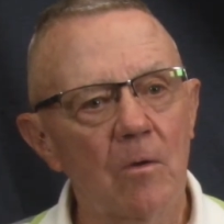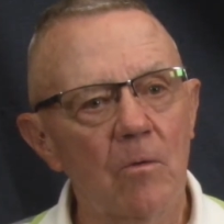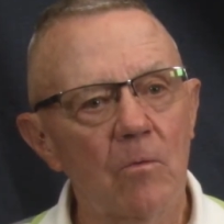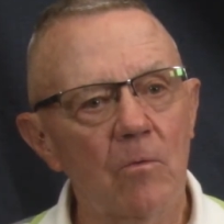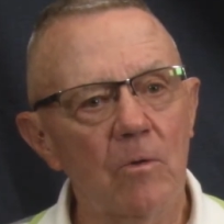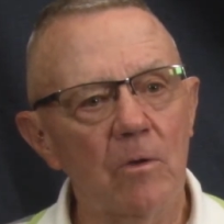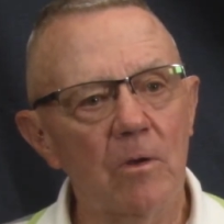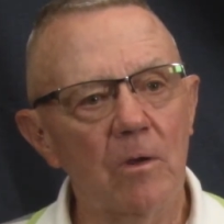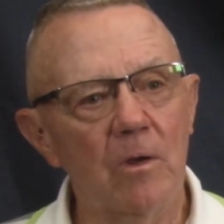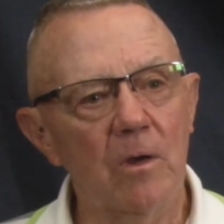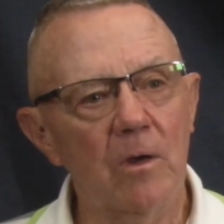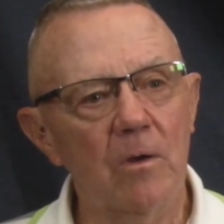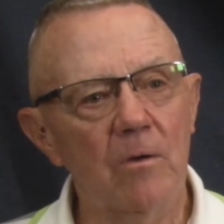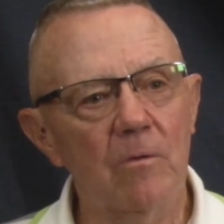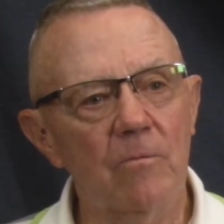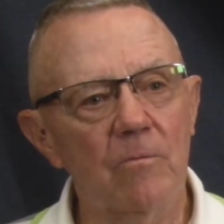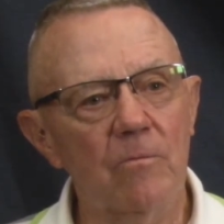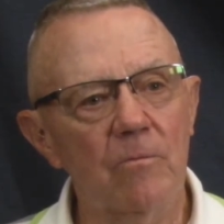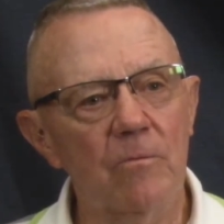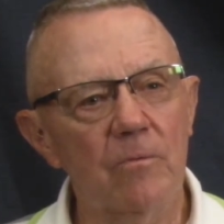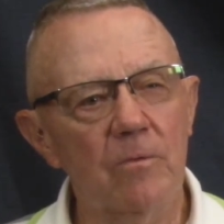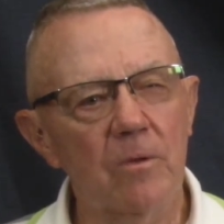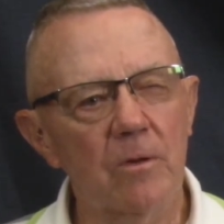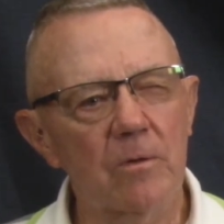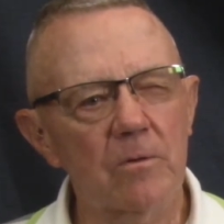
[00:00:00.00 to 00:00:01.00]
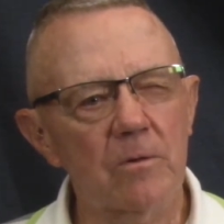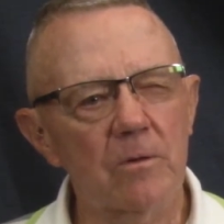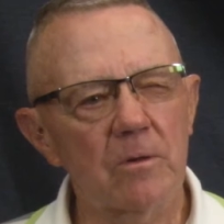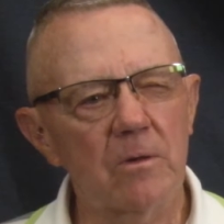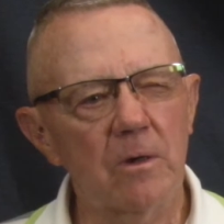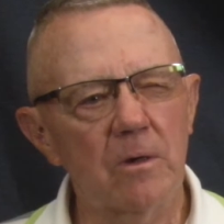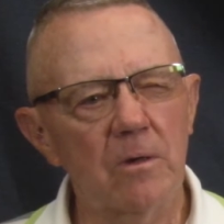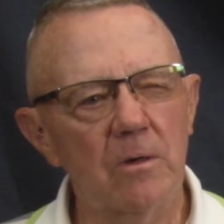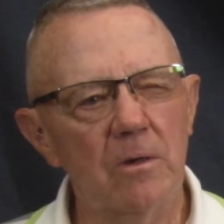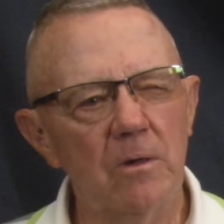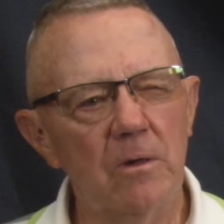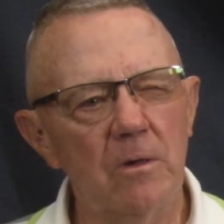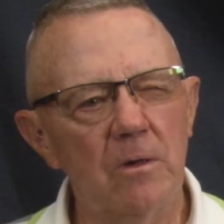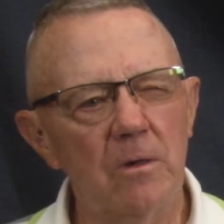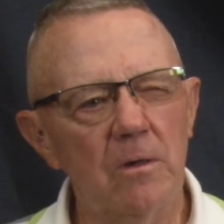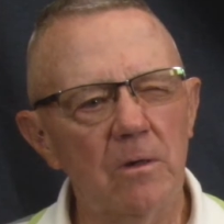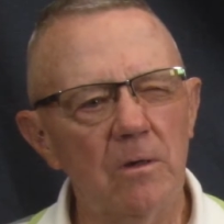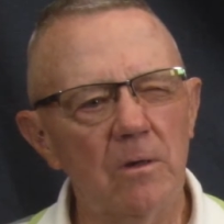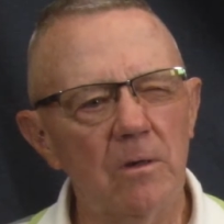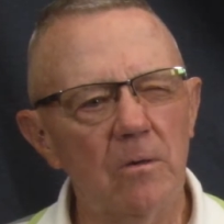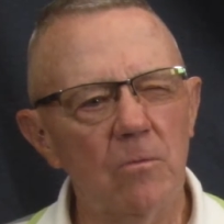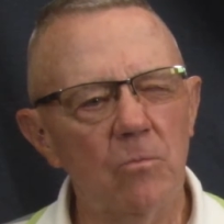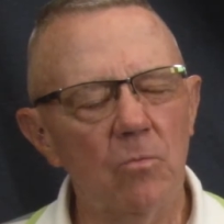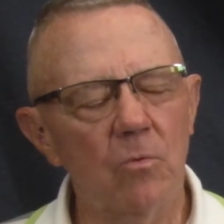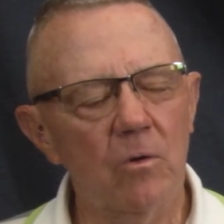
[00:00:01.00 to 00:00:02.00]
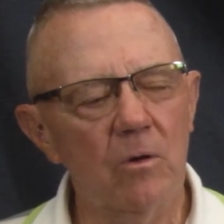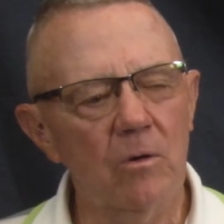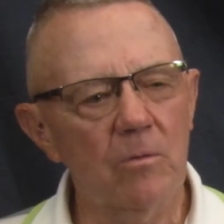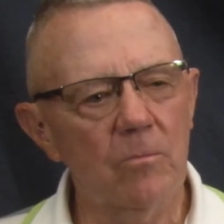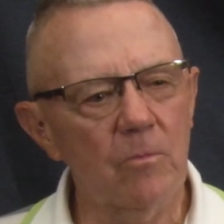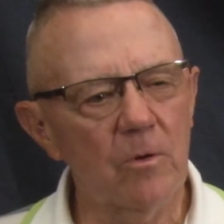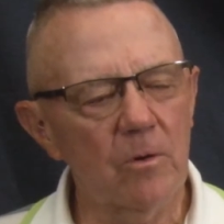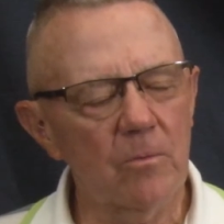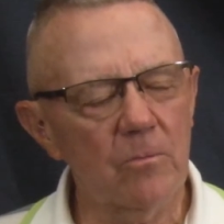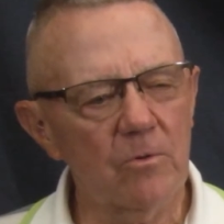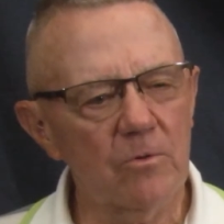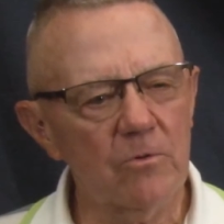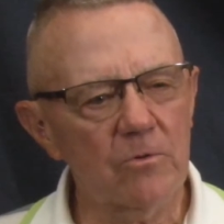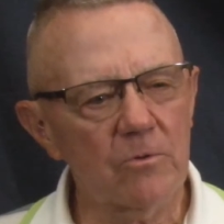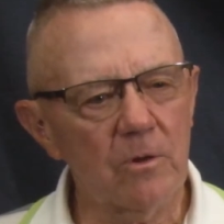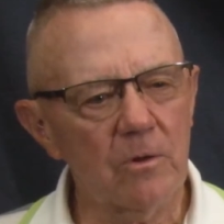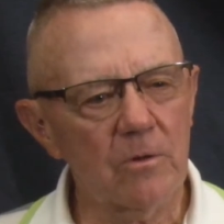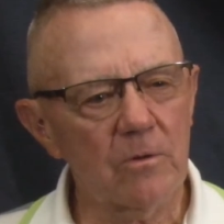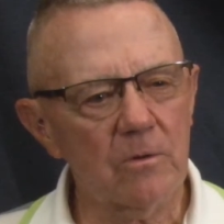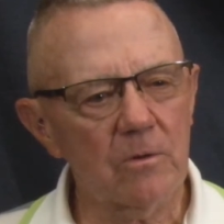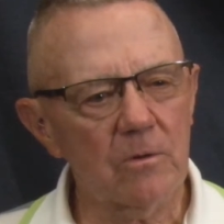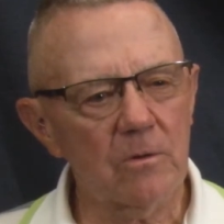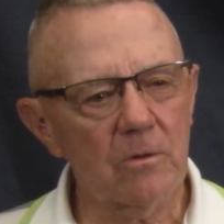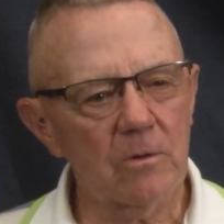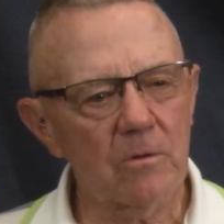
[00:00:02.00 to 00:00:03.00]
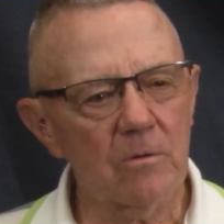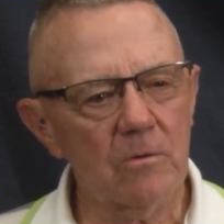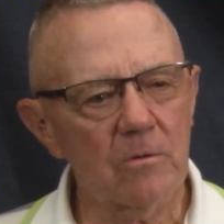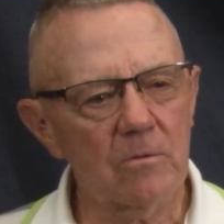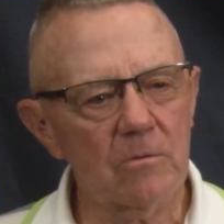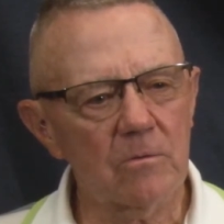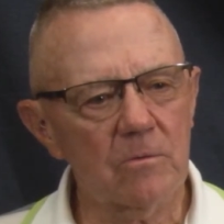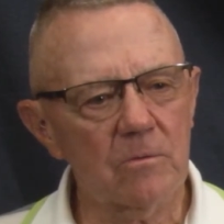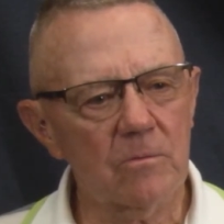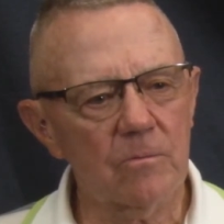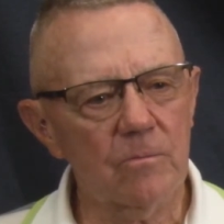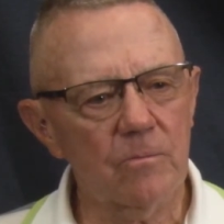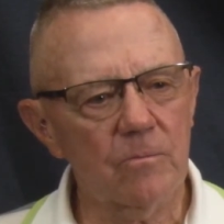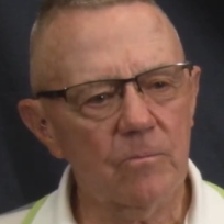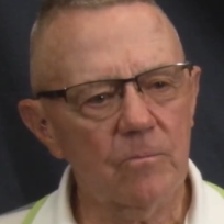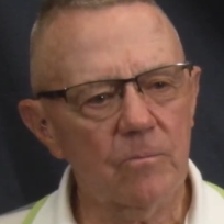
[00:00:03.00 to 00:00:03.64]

We have like 91 members, I think it is.